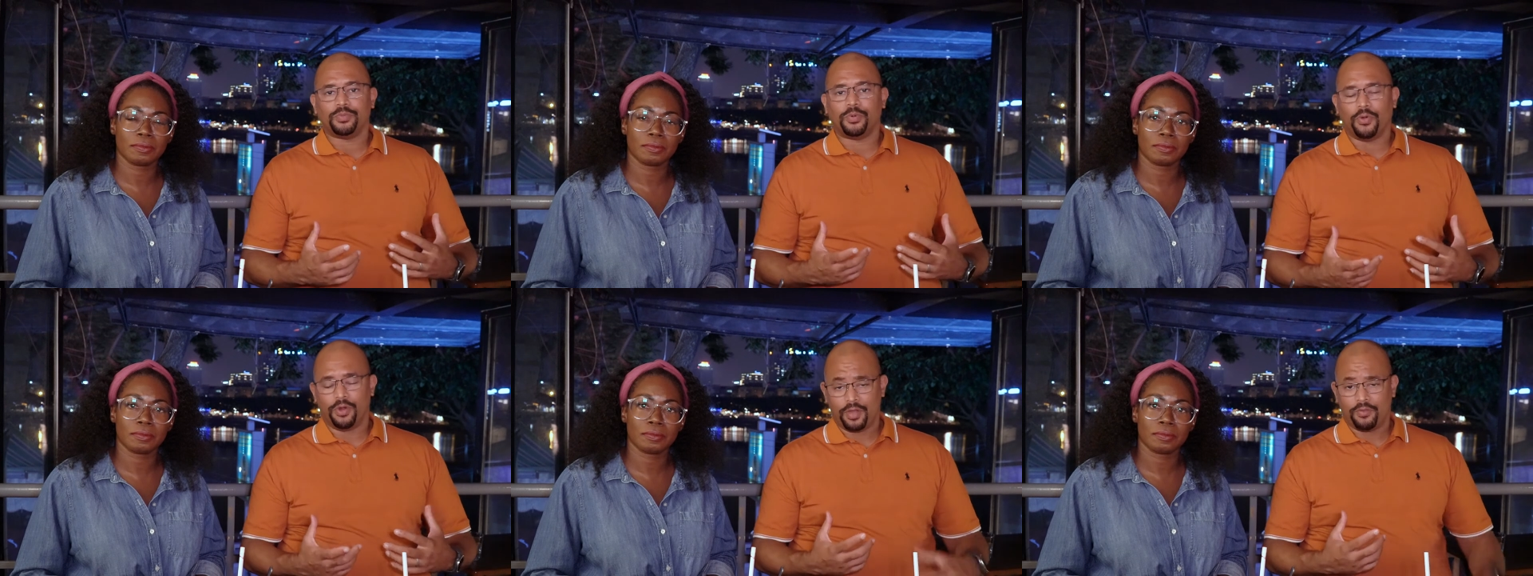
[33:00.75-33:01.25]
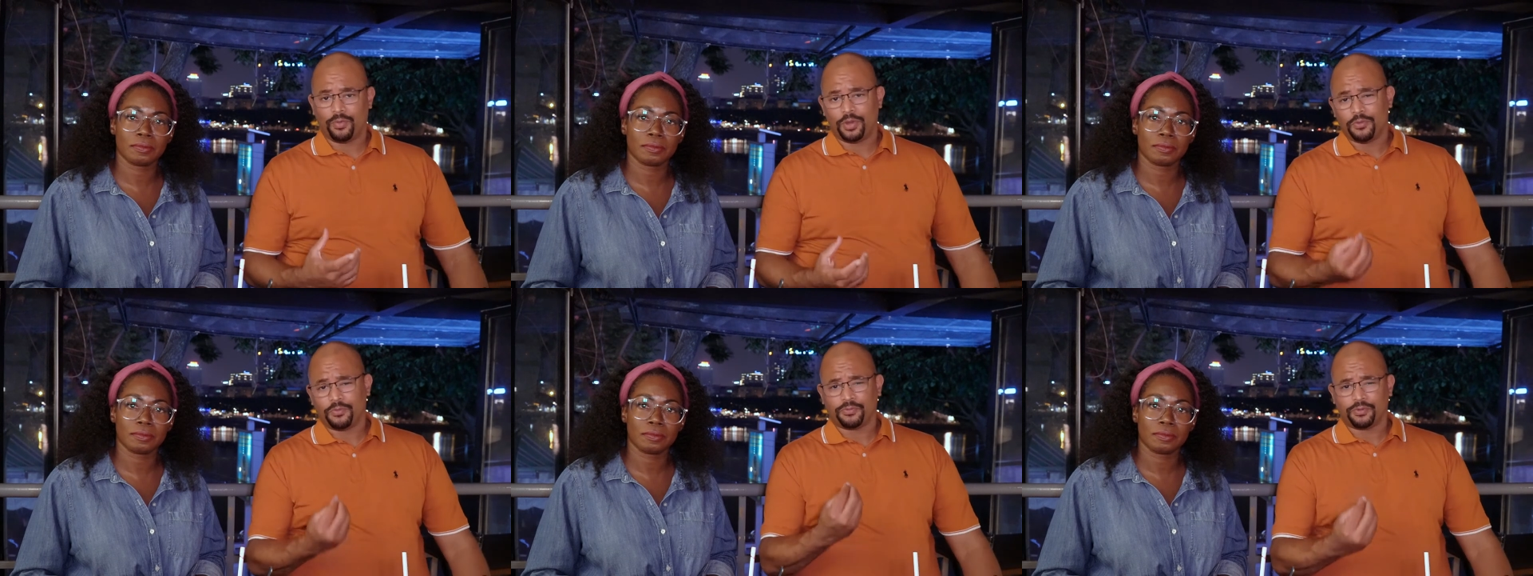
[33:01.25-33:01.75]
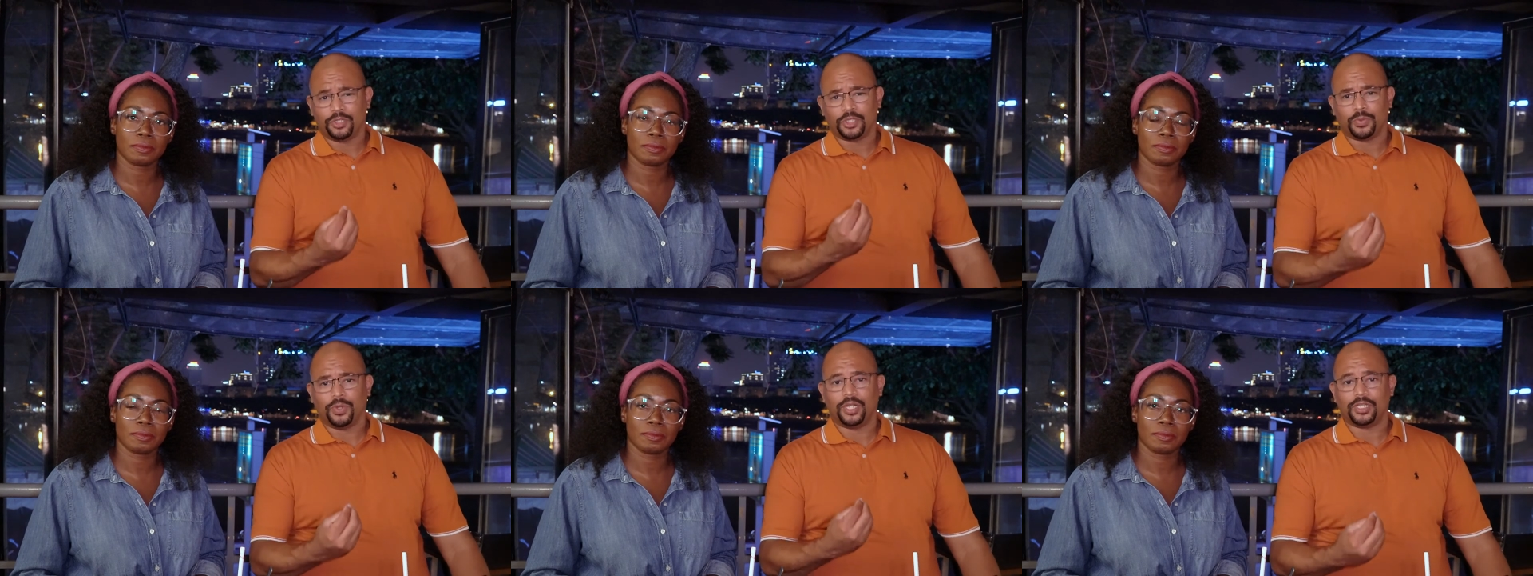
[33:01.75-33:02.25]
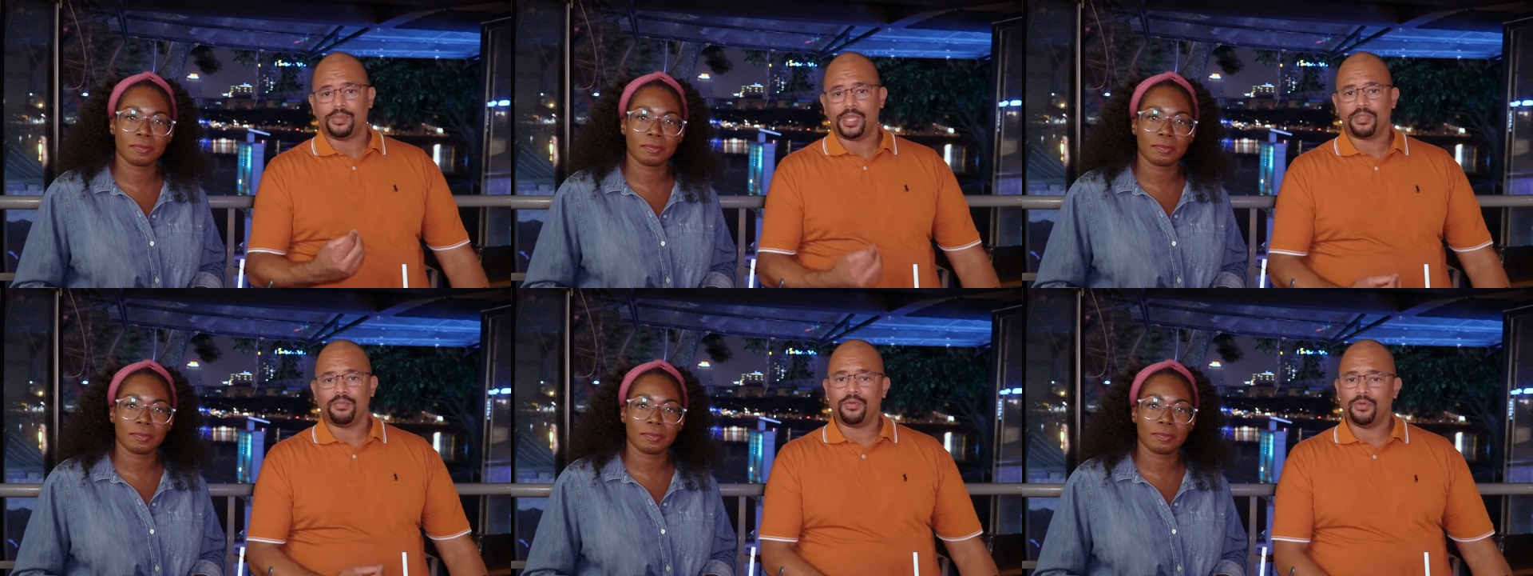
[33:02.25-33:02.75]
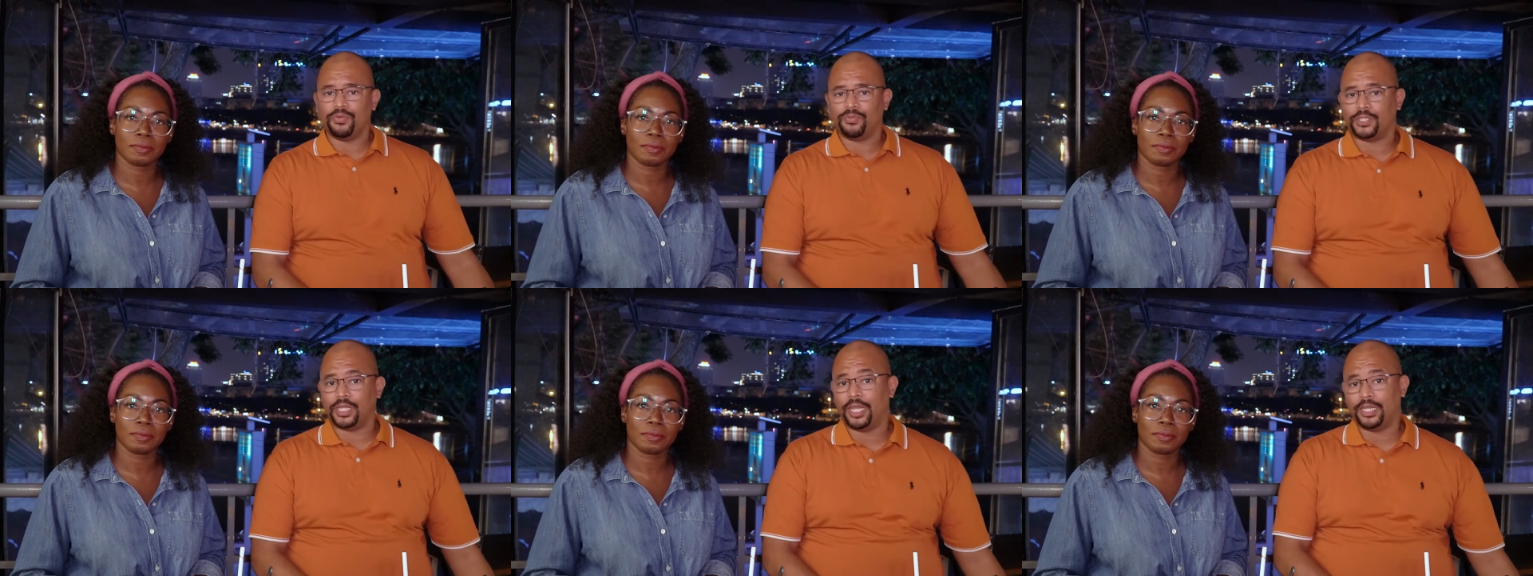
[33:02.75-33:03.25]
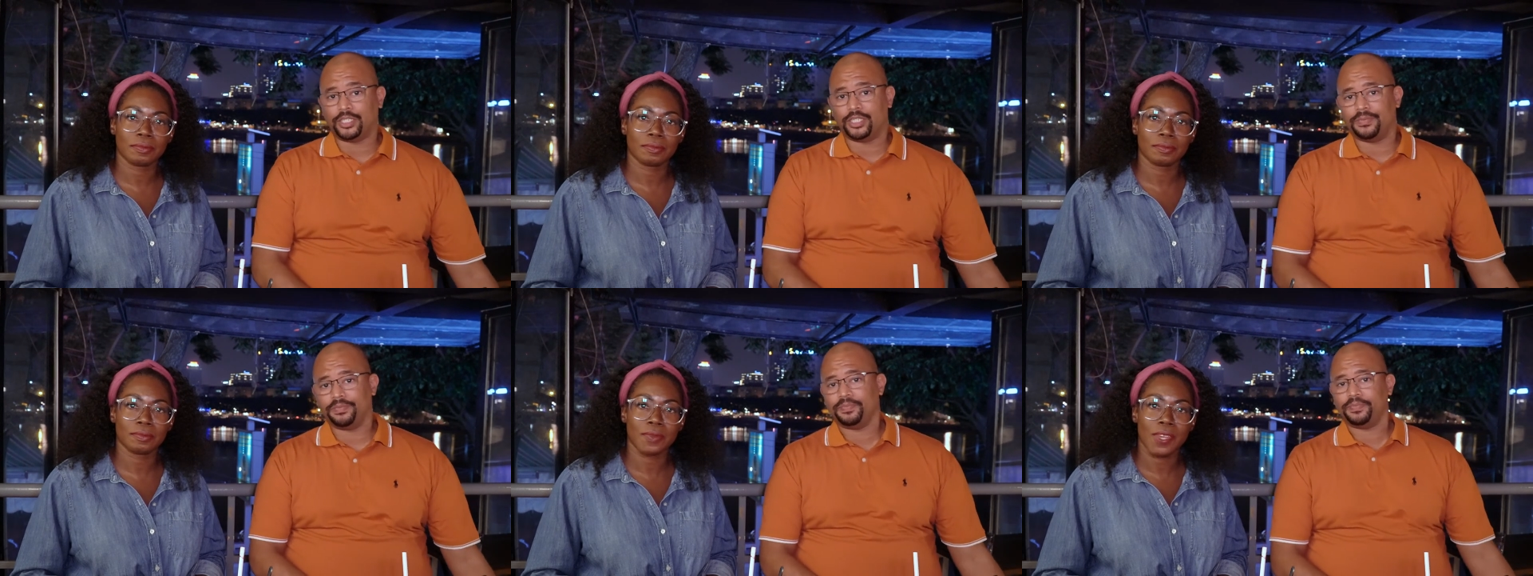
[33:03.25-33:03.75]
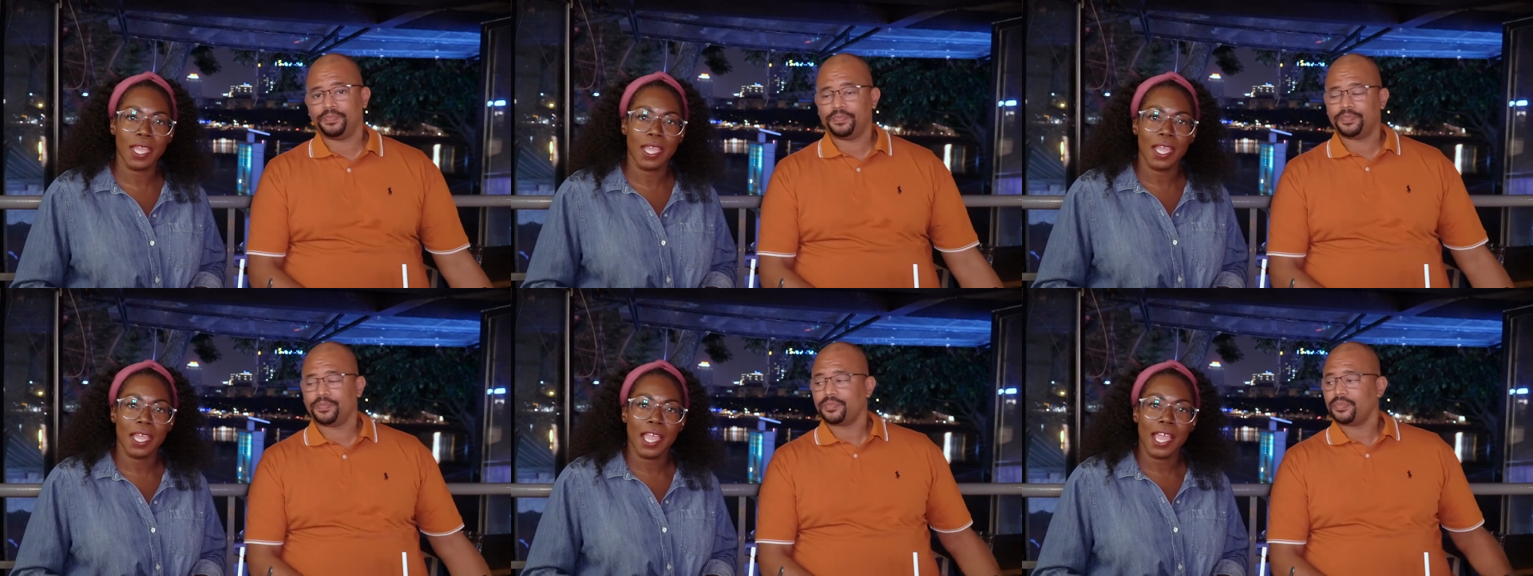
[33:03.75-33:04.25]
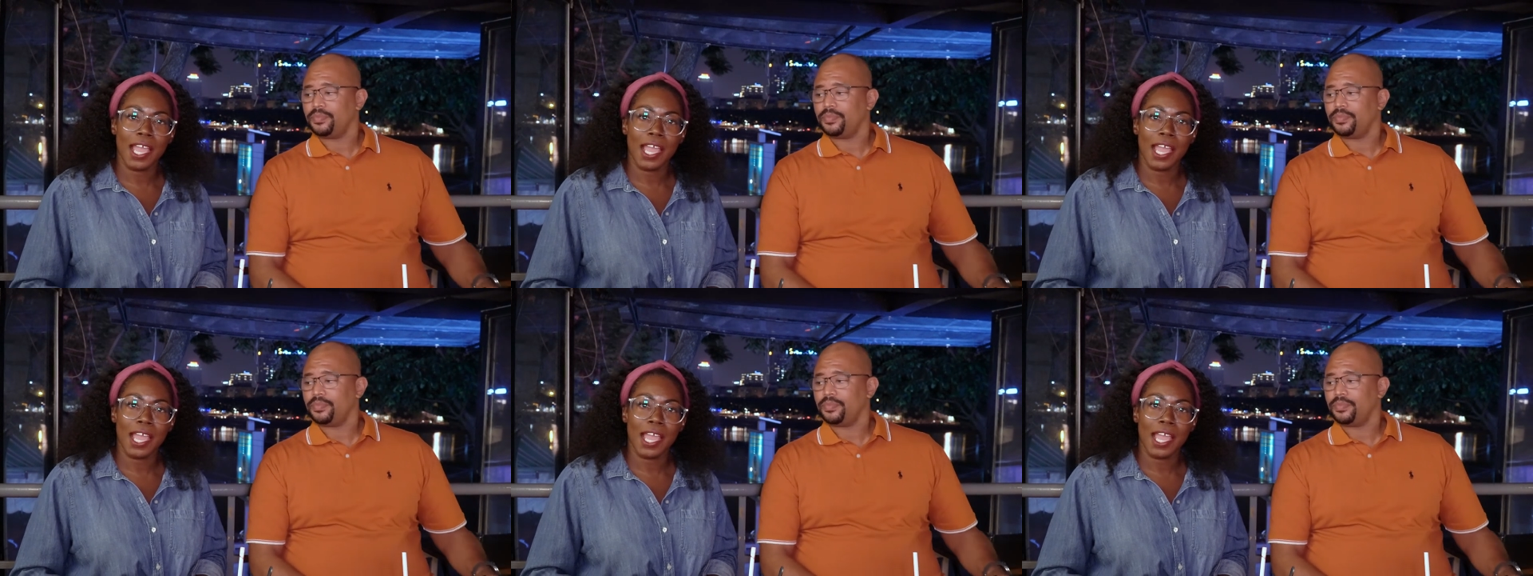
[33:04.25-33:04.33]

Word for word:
Speaker 1: supportive when you first wanted to make the move to Asia?